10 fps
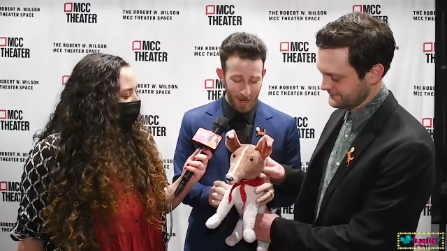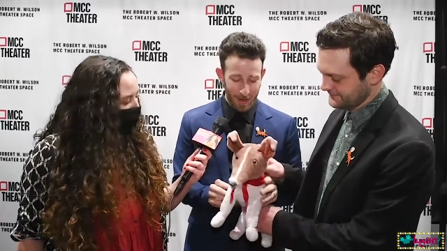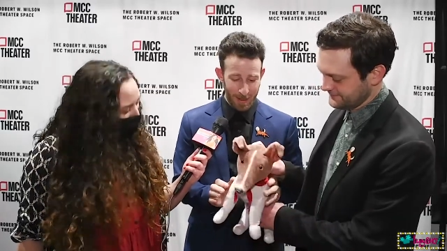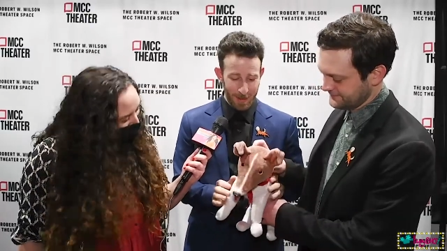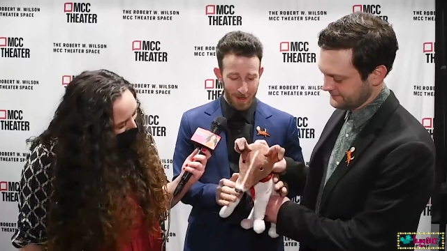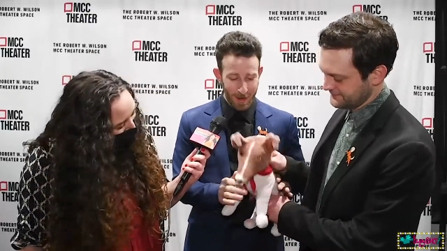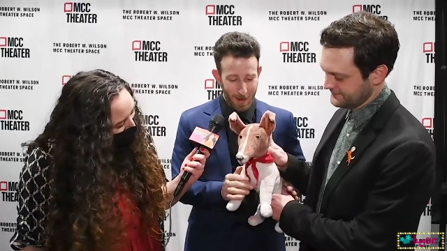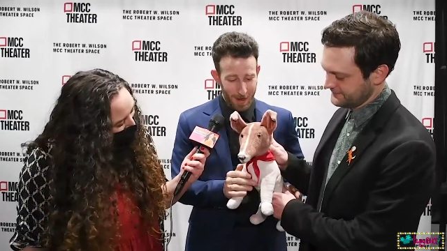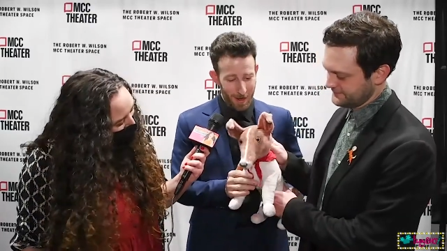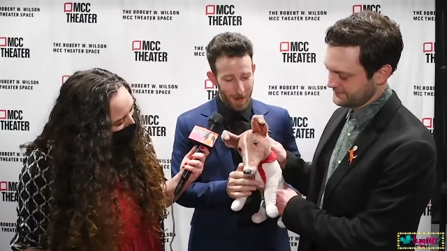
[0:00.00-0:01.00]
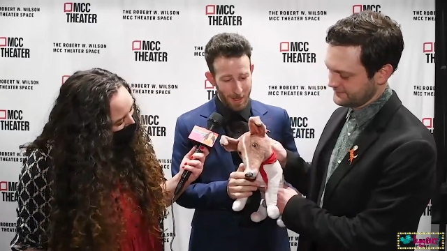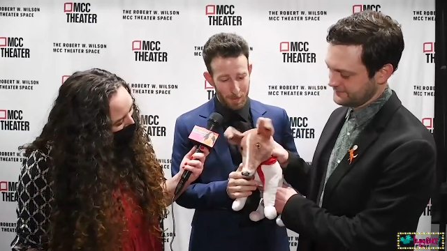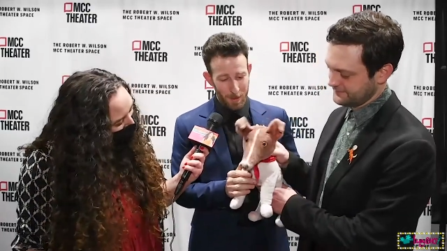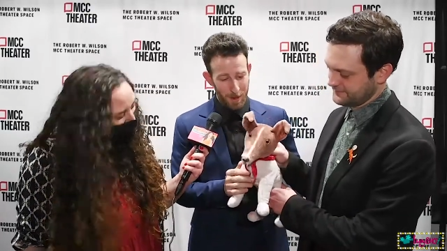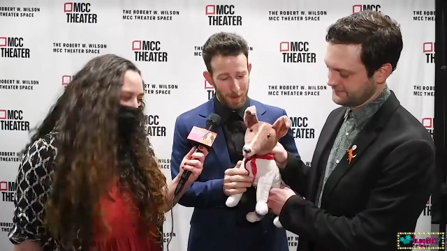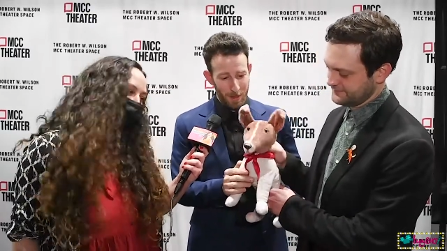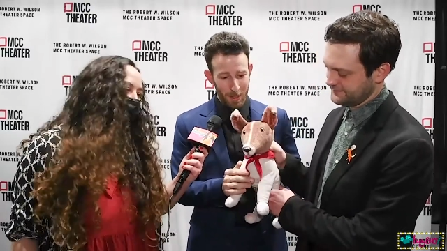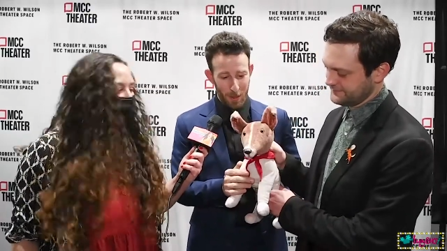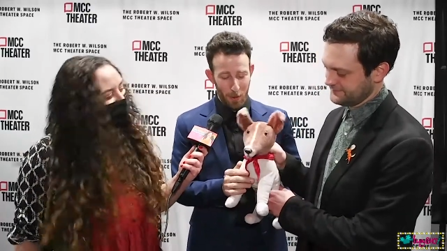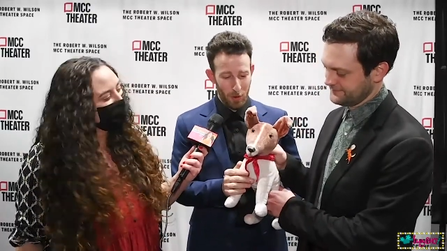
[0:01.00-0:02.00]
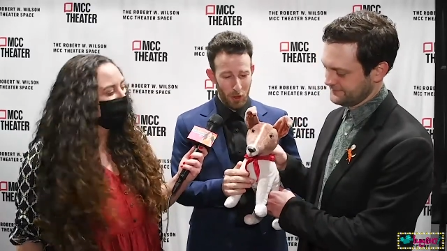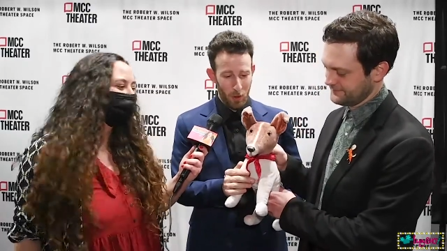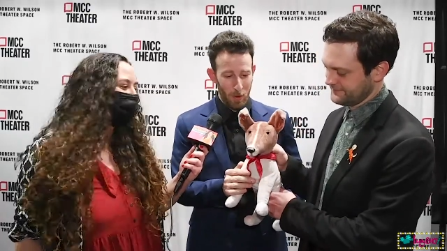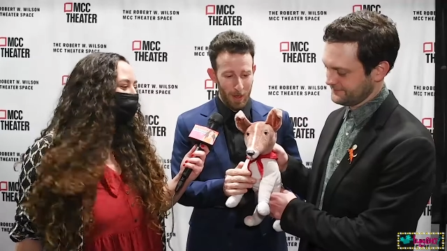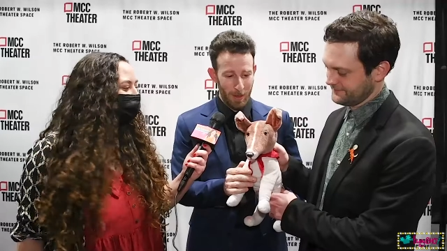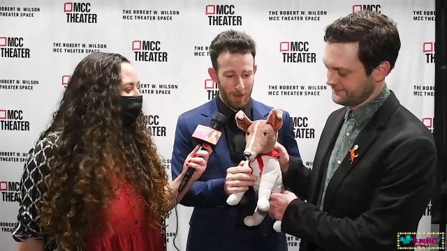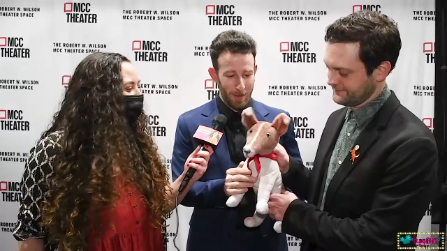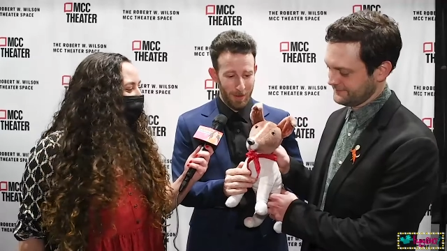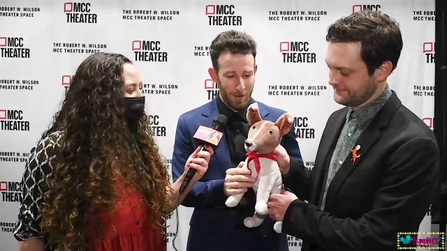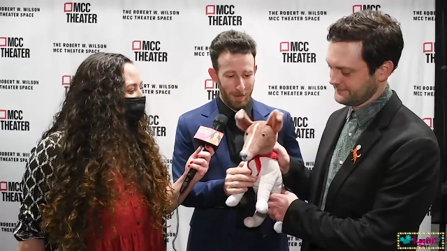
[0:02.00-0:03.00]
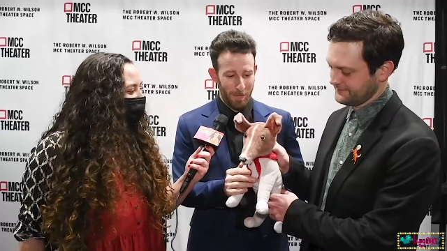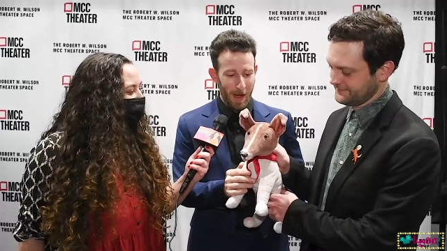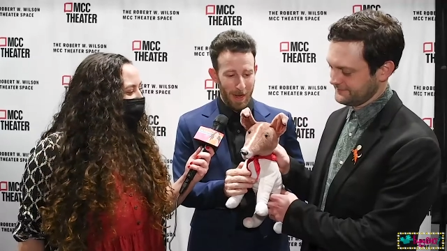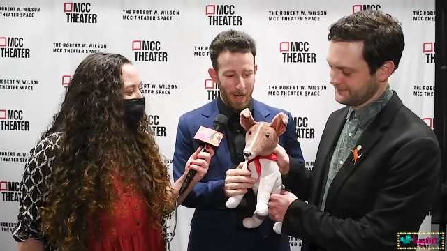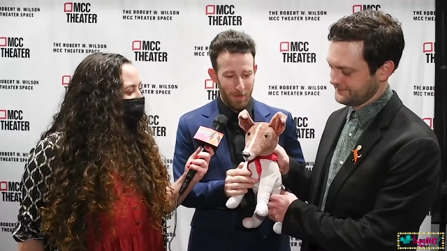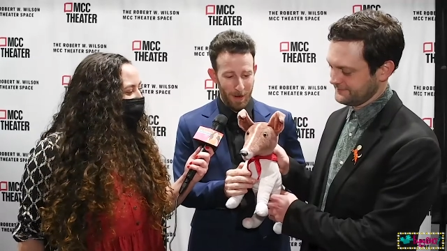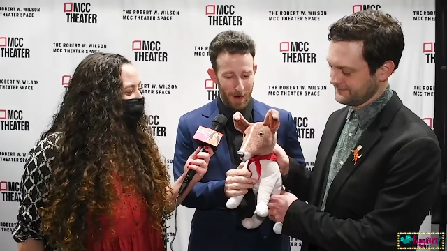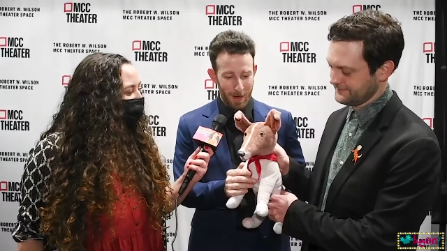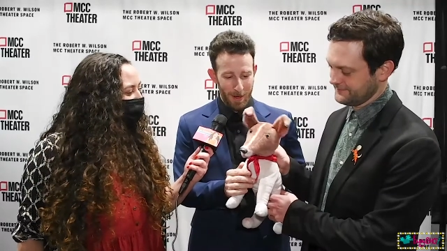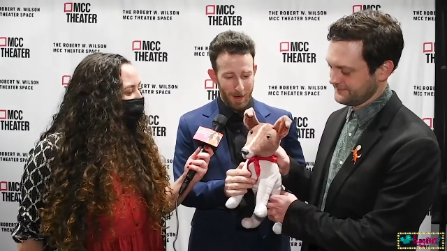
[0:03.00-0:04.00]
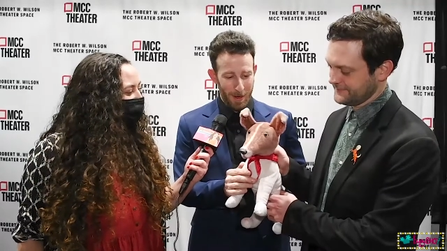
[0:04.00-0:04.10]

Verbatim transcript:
Speaker 1: And has been a, a, total joy to, to find every night.